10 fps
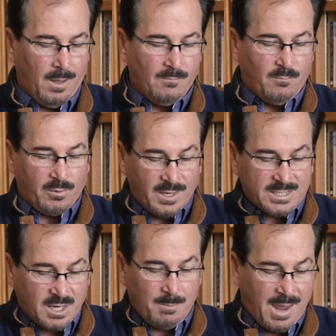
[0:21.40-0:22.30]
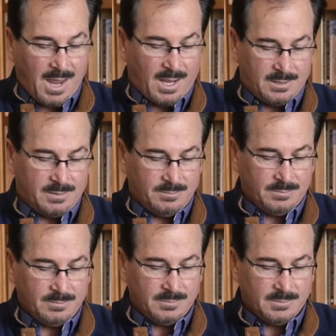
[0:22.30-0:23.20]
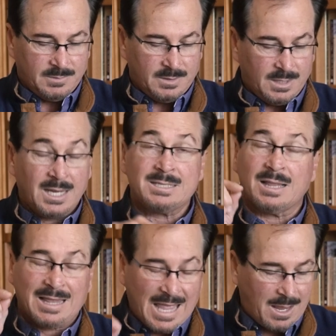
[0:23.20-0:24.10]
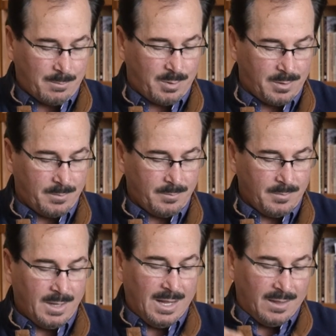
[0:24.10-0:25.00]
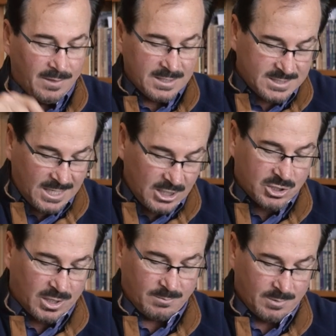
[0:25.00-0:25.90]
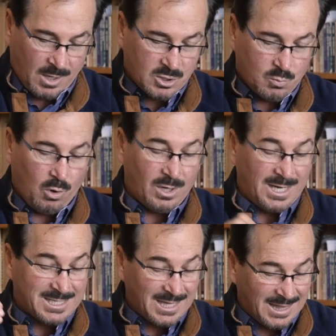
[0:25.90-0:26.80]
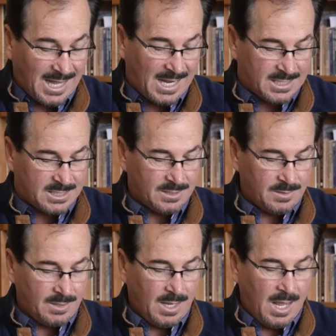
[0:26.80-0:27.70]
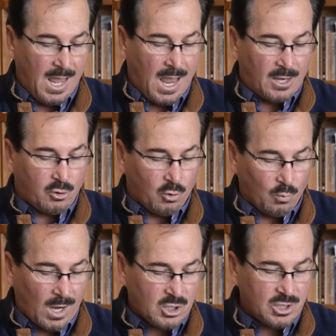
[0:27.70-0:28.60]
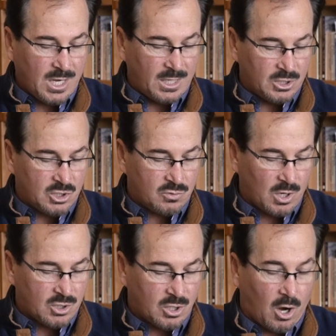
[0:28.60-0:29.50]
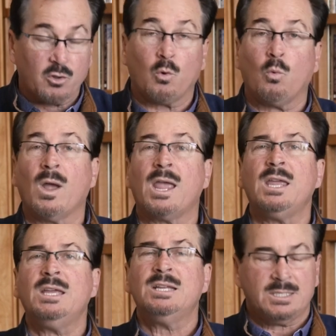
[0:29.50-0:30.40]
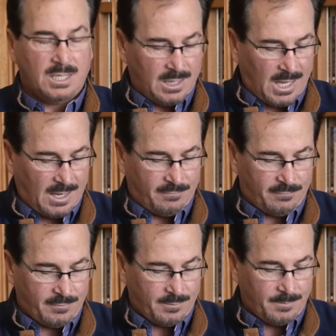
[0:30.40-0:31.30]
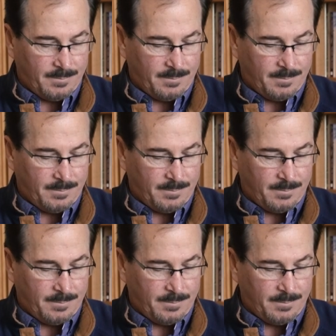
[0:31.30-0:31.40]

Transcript: For this command is a lamp. This teaching, God's word, is a light, and correction and instruction are the way to life,